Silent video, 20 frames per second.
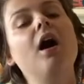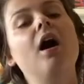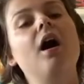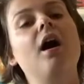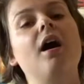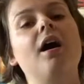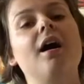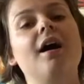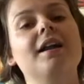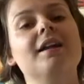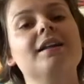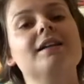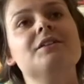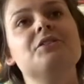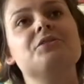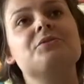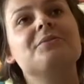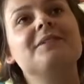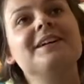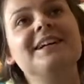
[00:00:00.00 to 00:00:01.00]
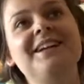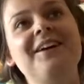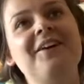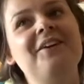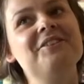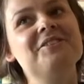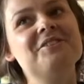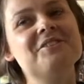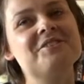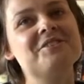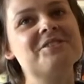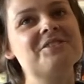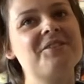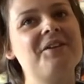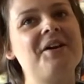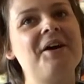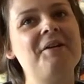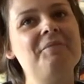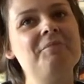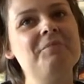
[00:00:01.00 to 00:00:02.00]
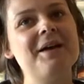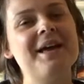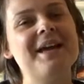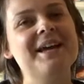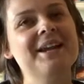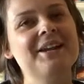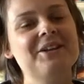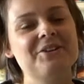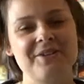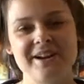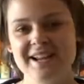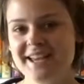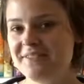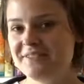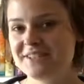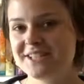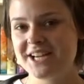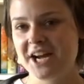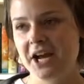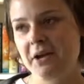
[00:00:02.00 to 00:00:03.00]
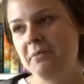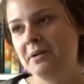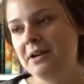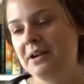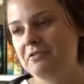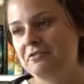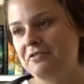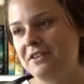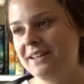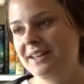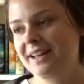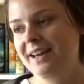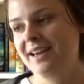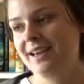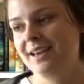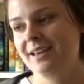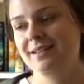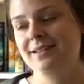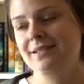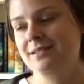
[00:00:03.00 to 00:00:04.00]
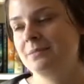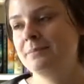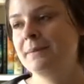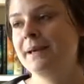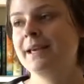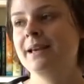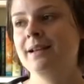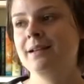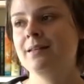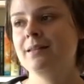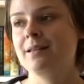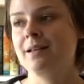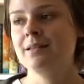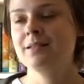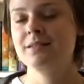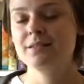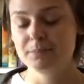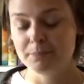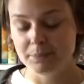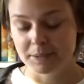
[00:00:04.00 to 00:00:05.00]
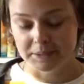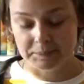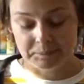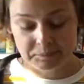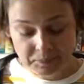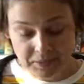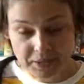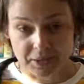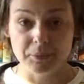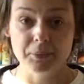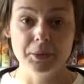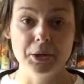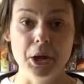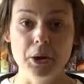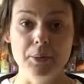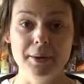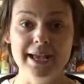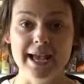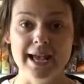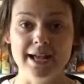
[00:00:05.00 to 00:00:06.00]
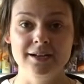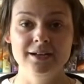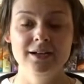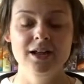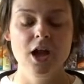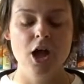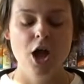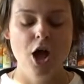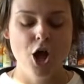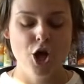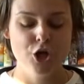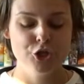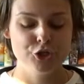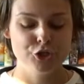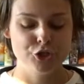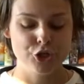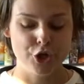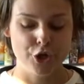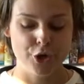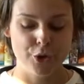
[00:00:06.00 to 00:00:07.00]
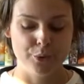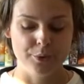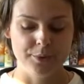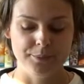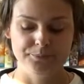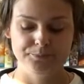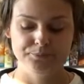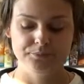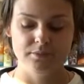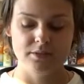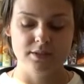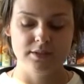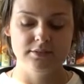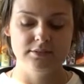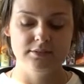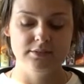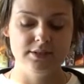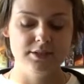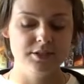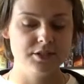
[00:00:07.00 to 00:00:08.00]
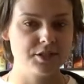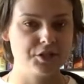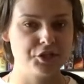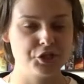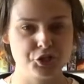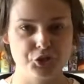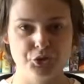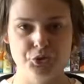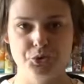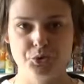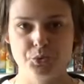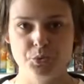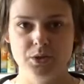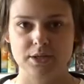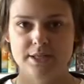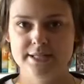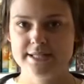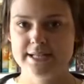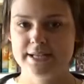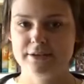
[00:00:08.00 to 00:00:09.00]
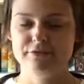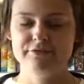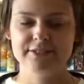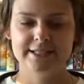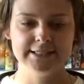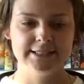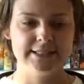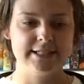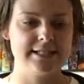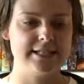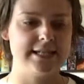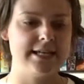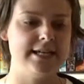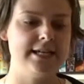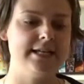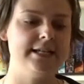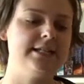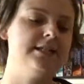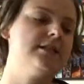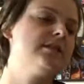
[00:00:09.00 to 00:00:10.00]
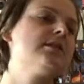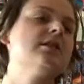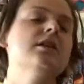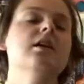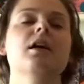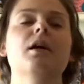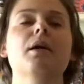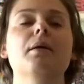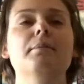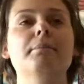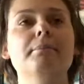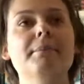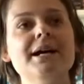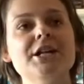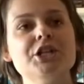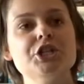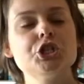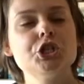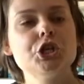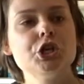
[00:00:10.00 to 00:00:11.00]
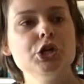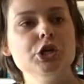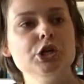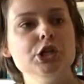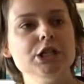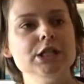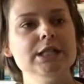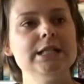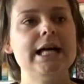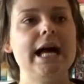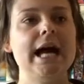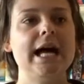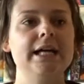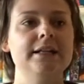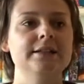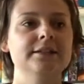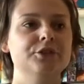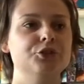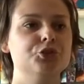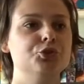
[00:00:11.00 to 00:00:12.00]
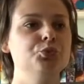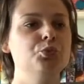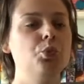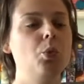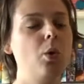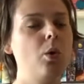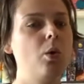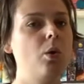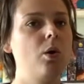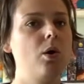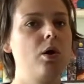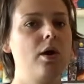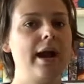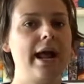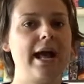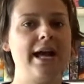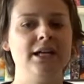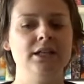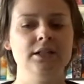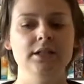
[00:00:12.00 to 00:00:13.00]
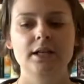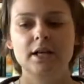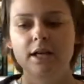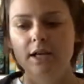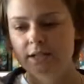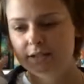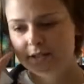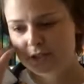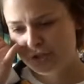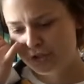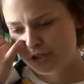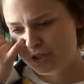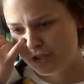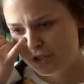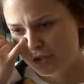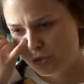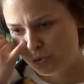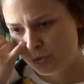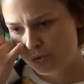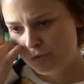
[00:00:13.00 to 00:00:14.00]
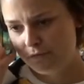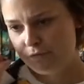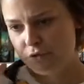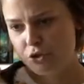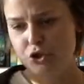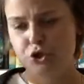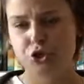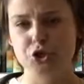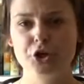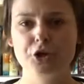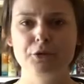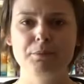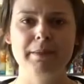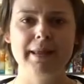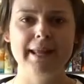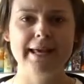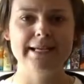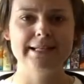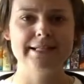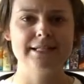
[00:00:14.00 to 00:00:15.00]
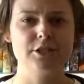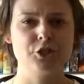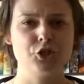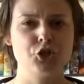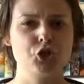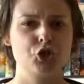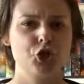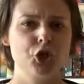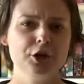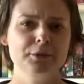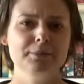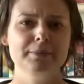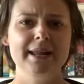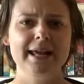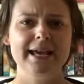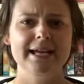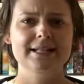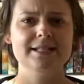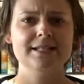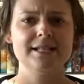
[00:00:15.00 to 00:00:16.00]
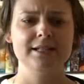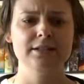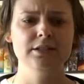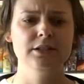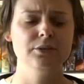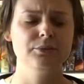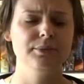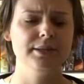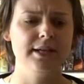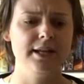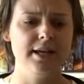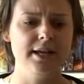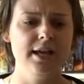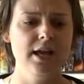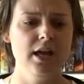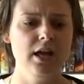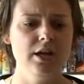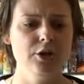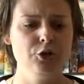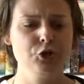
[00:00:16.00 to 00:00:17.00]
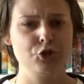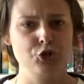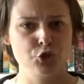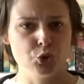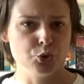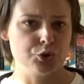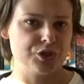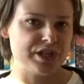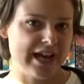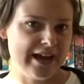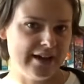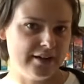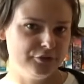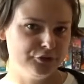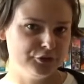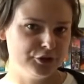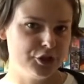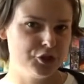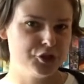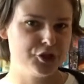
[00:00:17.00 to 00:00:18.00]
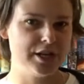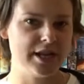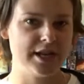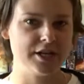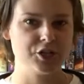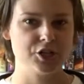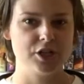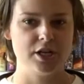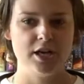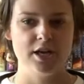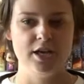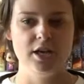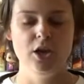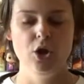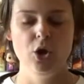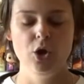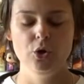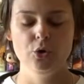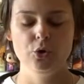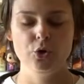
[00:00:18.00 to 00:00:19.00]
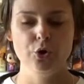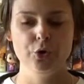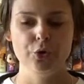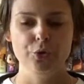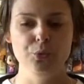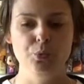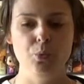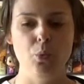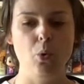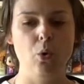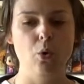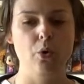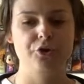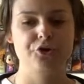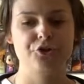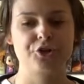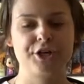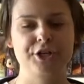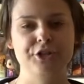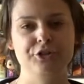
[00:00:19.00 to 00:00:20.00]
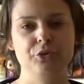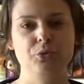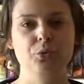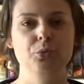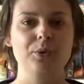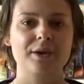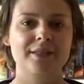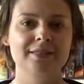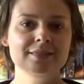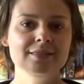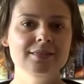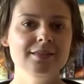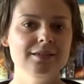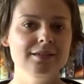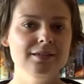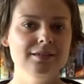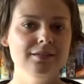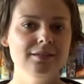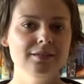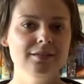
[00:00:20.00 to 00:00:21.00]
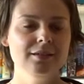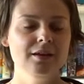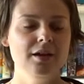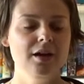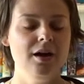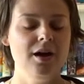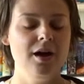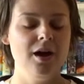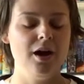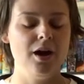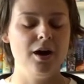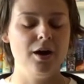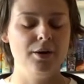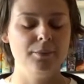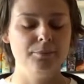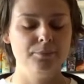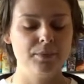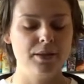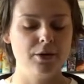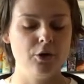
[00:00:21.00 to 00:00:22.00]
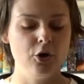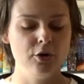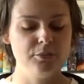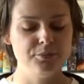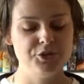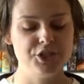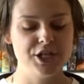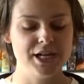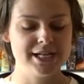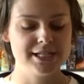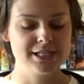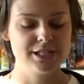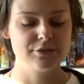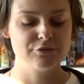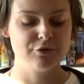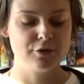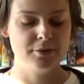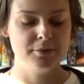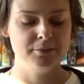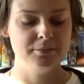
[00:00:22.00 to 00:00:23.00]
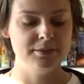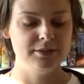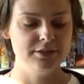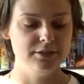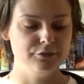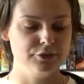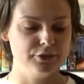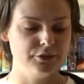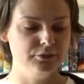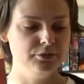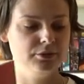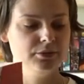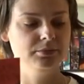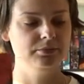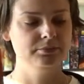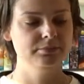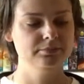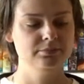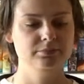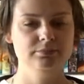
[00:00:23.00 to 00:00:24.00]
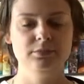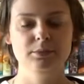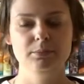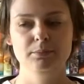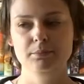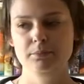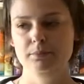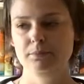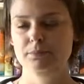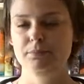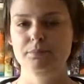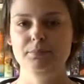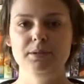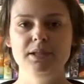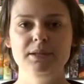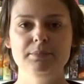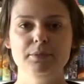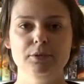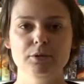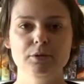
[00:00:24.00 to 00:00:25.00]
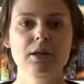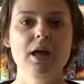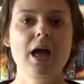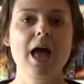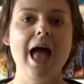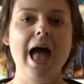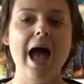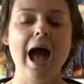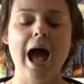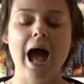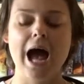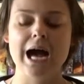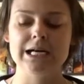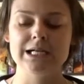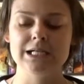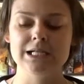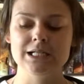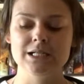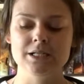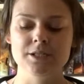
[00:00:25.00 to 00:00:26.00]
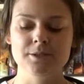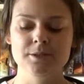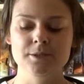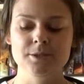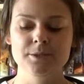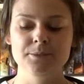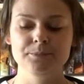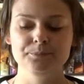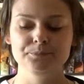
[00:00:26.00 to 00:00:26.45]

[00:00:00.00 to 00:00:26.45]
And it's really hard to describe, and I try every time, but I feel like it doesn't make any sense, but here we go again. So, is as usual it's like fantasy it's magical and there's war and there are these sort of shard plates and shard blades and they're really sought after so they actually go to war trying to win these um, objects from different people and